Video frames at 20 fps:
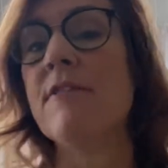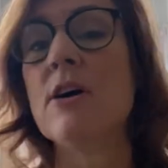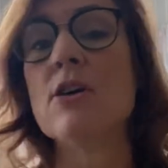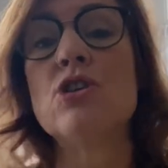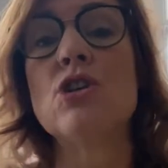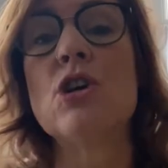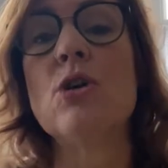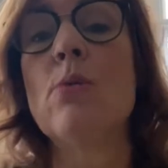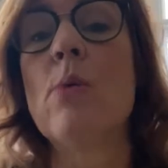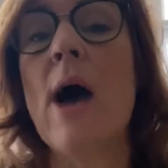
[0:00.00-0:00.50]
I'll
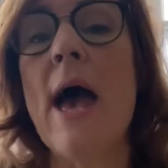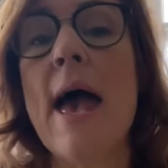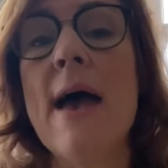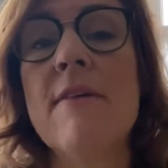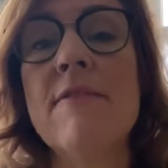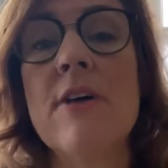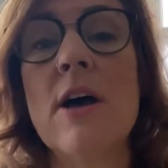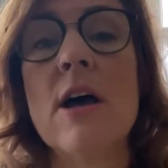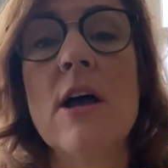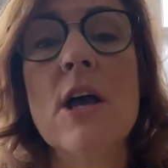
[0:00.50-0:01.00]
do
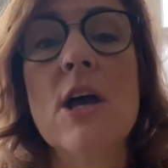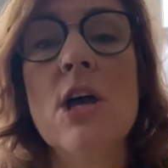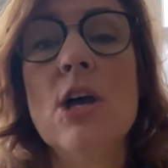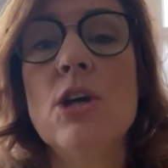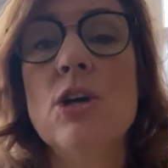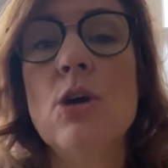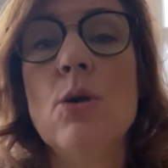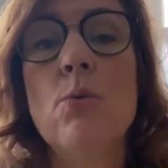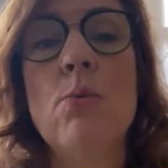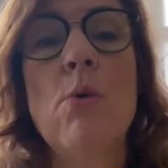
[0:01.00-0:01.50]
whatever
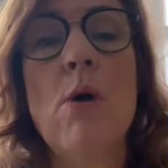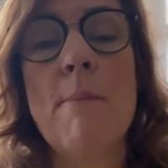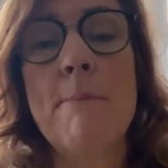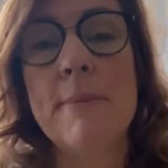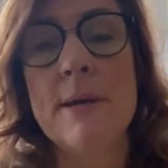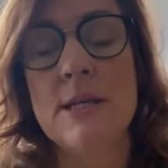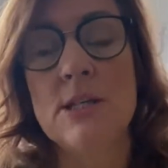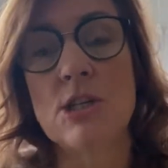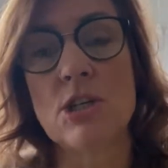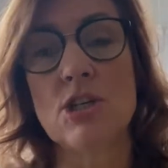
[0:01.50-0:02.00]
you want
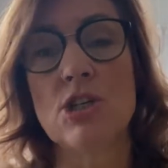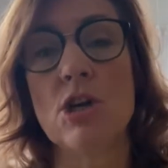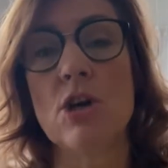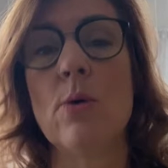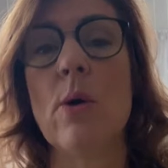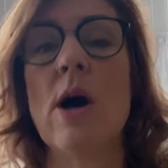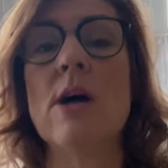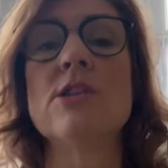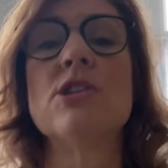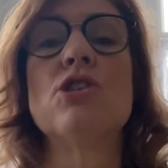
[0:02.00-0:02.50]
me to
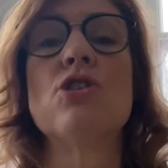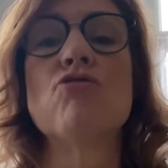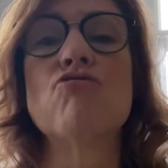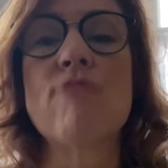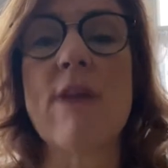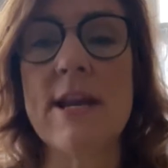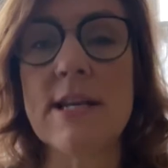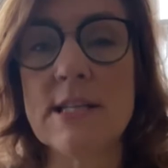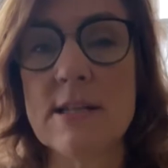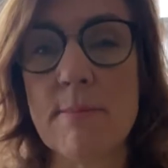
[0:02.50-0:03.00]
do. I'll
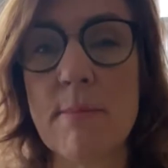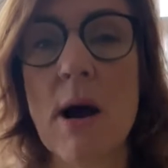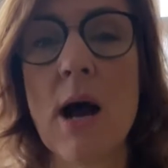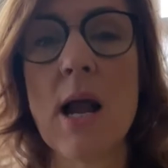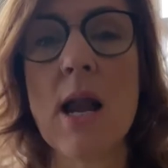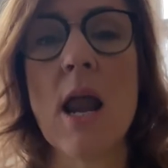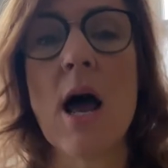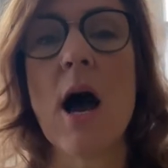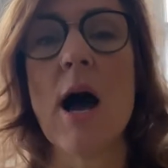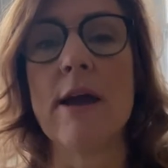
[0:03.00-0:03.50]
surrender
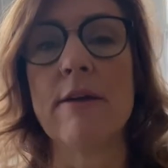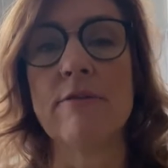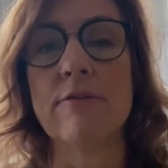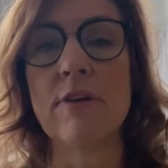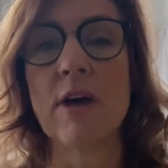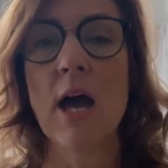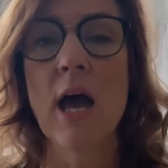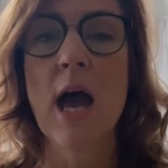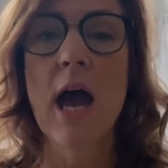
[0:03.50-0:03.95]
my life.